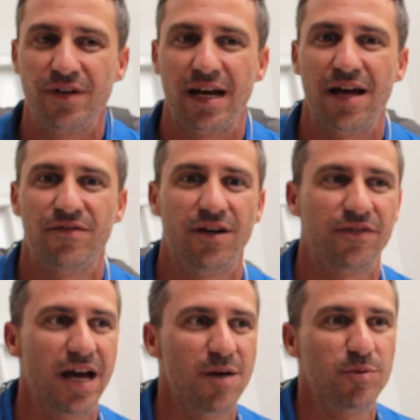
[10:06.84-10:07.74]
You've got to have
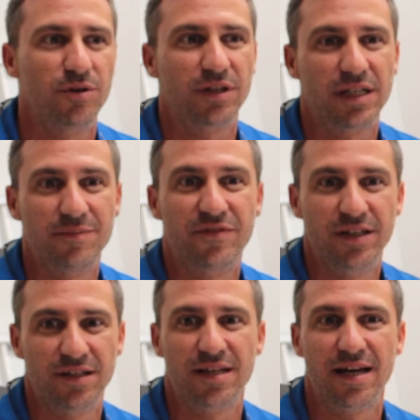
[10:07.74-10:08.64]
enough capital to keep
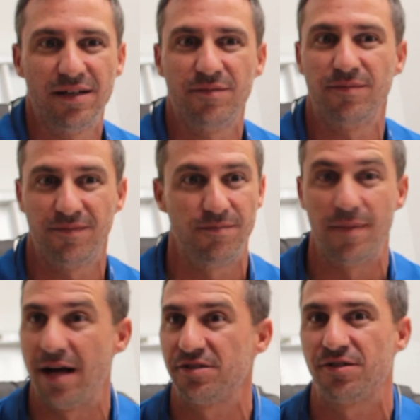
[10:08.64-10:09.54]
feeding that
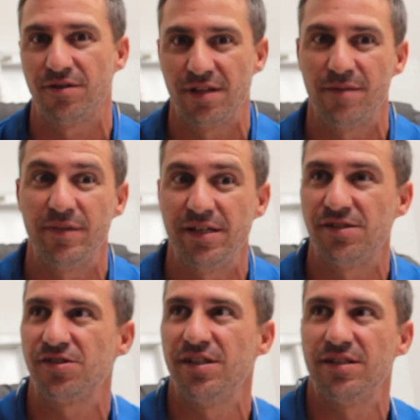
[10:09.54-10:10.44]
monster, that
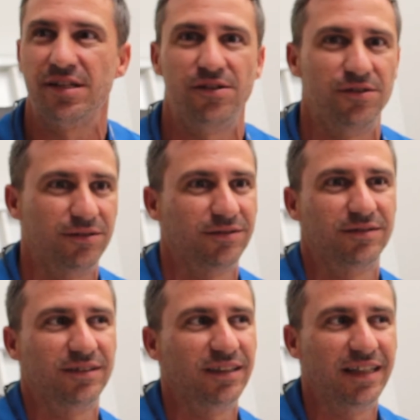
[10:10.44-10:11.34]
beast, until
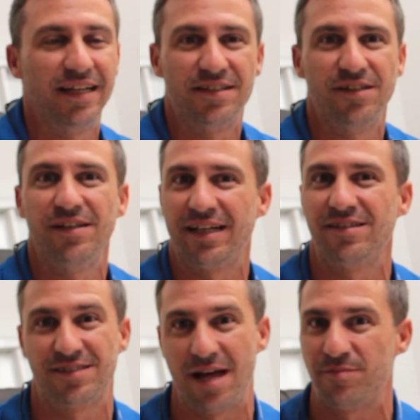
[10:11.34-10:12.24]

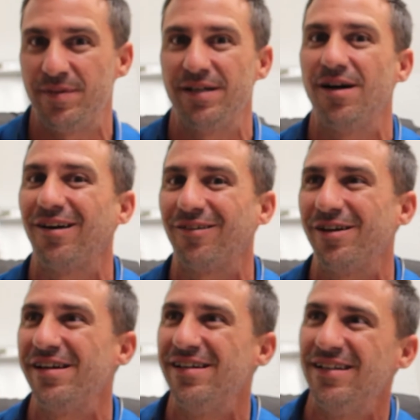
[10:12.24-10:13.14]
it stops being hungry.